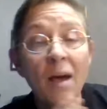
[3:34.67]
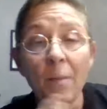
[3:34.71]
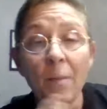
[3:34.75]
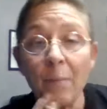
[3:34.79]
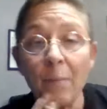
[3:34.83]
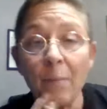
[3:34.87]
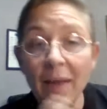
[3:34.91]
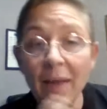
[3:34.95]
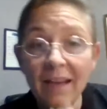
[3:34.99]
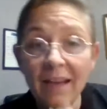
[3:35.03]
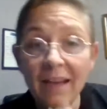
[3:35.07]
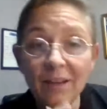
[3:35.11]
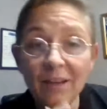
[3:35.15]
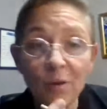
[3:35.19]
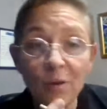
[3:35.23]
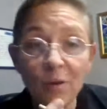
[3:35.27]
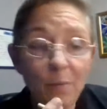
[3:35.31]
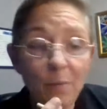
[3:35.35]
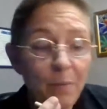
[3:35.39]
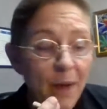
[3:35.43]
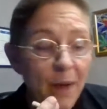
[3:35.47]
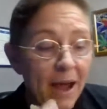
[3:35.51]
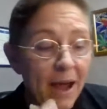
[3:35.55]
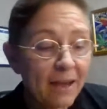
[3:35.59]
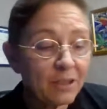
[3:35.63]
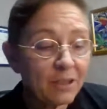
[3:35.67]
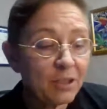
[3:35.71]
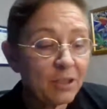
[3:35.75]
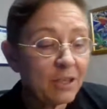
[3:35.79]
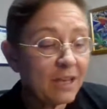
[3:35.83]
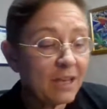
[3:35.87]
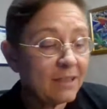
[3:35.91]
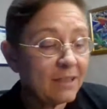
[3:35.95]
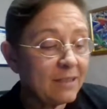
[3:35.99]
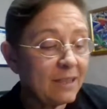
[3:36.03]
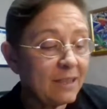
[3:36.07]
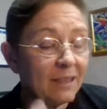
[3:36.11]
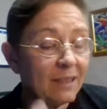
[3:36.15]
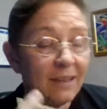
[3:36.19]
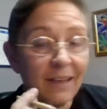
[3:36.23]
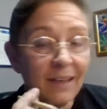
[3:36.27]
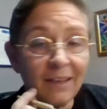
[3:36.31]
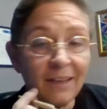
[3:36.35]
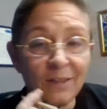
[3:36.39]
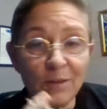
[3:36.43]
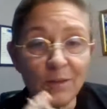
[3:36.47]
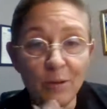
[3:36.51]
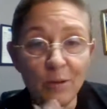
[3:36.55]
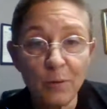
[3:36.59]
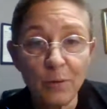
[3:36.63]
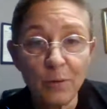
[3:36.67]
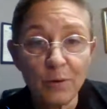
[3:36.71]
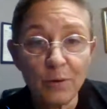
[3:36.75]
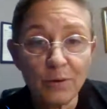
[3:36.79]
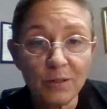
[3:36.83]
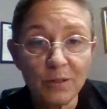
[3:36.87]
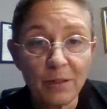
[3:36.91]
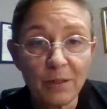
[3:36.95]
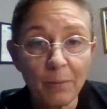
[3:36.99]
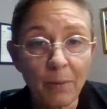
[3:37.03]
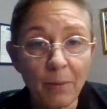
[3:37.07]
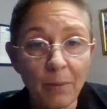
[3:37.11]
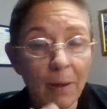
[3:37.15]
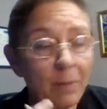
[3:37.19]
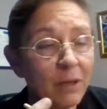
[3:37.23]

Make your batch testing like super simple.